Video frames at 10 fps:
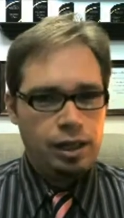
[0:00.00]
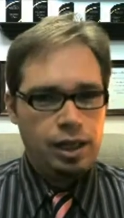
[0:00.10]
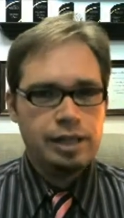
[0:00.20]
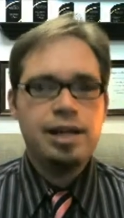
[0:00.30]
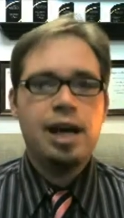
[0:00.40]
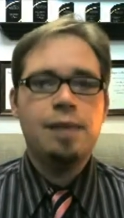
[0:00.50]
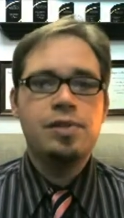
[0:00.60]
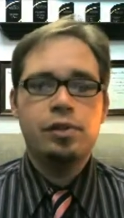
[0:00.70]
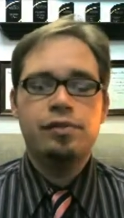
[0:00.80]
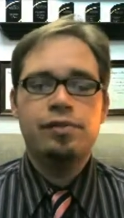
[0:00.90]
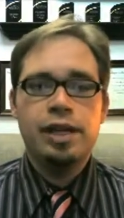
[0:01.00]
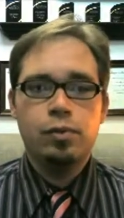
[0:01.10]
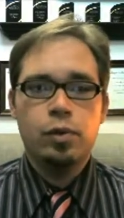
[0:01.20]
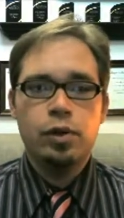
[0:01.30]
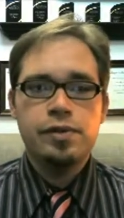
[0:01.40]
a lot of times you'll
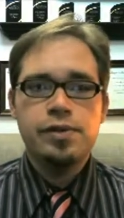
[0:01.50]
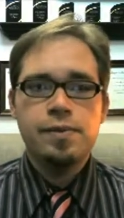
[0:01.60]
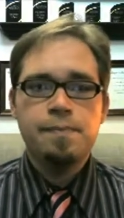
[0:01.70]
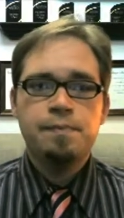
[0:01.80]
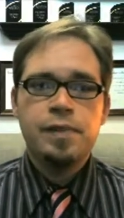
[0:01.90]
find worse.